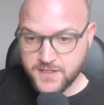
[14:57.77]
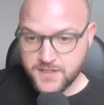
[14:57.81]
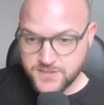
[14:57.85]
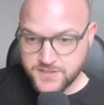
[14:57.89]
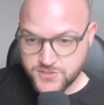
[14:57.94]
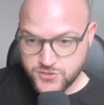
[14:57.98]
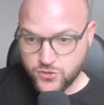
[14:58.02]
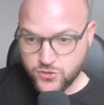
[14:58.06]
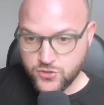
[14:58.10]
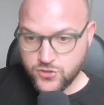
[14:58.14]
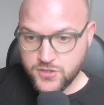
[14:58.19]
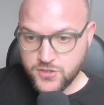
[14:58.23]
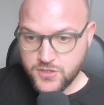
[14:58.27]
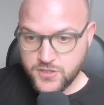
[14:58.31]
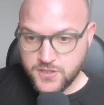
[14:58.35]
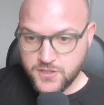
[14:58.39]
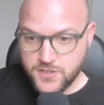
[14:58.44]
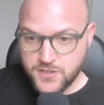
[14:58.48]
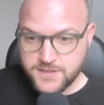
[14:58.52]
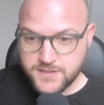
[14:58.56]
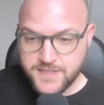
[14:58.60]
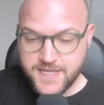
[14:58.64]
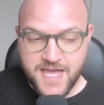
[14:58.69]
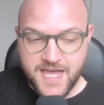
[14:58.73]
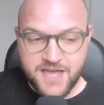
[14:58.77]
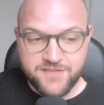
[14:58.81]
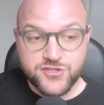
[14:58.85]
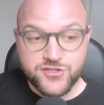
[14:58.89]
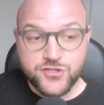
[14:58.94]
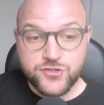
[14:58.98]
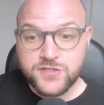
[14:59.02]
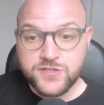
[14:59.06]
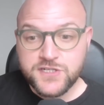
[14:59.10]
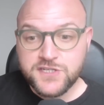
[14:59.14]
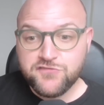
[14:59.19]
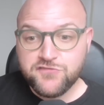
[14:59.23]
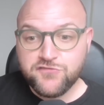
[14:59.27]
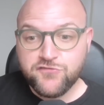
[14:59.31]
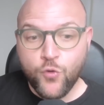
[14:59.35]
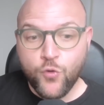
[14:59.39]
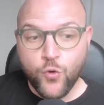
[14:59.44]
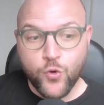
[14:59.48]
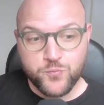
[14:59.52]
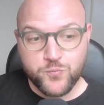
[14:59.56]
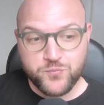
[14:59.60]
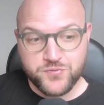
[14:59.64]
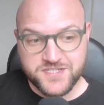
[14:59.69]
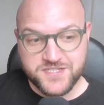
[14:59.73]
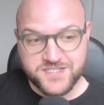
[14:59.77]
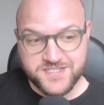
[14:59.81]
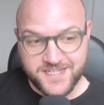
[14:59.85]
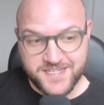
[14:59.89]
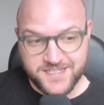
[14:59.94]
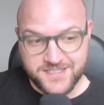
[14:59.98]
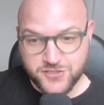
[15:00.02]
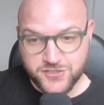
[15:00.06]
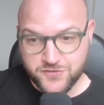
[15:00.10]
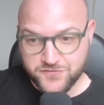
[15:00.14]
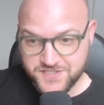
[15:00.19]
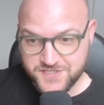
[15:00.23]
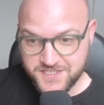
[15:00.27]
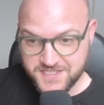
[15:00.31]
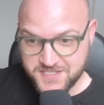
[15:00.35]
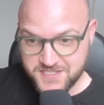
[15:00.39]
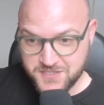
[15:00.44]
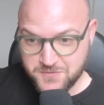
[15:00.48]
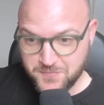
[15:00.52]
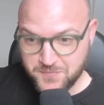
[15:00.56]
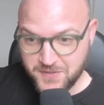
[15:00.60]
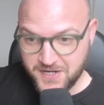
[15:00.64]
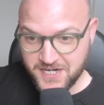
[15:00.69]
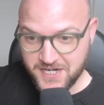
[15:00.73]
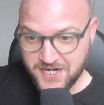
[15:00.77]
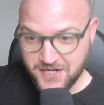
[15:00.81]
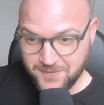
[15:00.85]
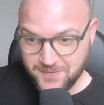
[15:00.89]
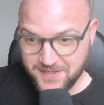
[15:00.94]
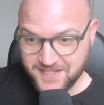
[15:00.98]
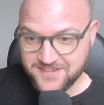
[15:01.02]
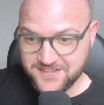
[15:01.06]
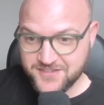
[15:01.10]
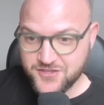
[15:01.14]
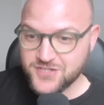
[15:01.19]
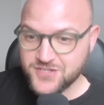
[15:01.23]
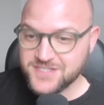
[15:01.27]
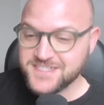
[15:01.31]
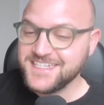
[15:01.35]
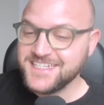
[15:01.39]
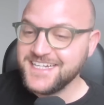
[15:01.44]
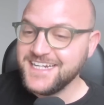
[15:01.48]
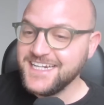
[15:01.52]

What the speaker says: So they have 34% of seats in parliament, just a